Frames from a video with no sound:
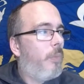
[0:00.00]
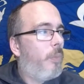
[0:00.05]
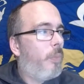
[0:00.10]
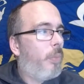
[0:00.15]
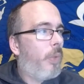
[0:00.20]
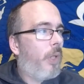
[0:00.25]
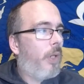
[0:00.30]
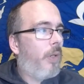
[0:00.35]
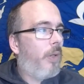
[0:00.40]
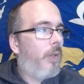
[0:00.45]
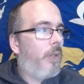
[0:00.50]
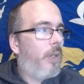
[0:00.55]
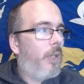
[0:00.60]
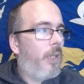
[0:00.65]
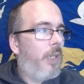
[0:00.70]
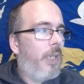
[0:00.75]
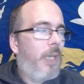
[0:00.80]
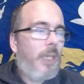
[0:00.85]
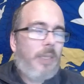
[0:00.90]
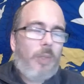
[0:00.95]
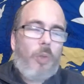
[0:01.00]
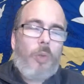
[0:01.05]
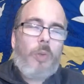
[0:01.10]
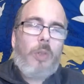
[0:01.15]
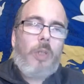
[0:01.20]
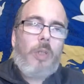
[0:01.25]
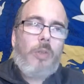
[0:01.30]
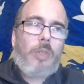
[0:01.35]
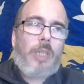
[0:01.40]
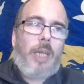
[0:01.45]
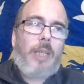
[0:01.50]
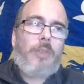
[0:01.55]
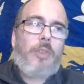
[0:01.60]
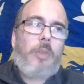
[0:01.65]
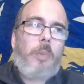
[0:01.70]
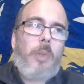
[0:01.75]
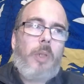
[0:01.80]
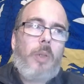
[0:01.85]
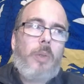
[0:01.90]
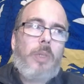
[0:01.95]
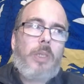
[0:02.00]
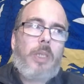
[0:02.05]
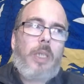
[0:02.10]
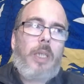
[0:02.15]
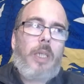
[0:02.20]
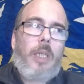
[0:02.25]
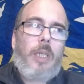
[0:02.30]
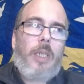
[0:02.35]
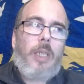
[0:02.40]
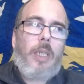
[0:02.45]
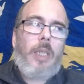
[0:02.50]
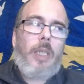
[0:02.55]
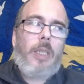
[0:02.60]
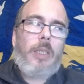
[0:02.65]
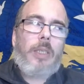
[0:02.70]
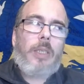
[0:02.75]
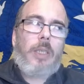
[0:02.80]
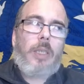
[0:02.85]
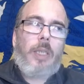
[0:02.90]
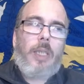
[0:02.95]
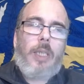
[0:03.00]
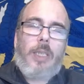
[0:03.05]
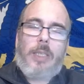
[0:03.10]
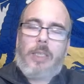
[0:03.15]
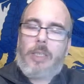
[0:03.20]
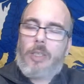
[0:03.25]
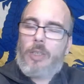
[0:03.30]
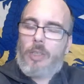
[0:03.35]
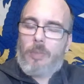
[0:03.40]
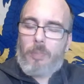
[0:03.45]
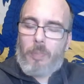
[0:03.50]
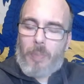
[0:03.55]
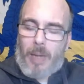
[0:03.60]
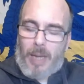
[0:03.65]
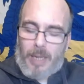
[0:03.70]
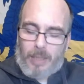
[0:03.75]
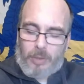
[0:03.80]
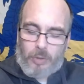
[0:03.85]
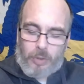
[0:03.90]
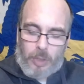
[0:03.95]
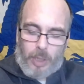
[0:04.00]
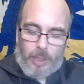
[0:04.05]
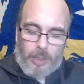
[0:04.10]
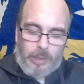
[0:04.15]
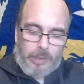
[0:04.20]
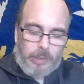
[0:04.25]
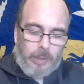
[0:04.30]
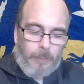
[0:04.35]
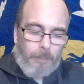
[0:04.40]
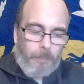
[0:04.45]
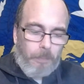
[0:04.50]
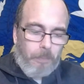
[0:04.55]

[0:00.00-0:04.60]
But he has all those attributes in his bag of tricks.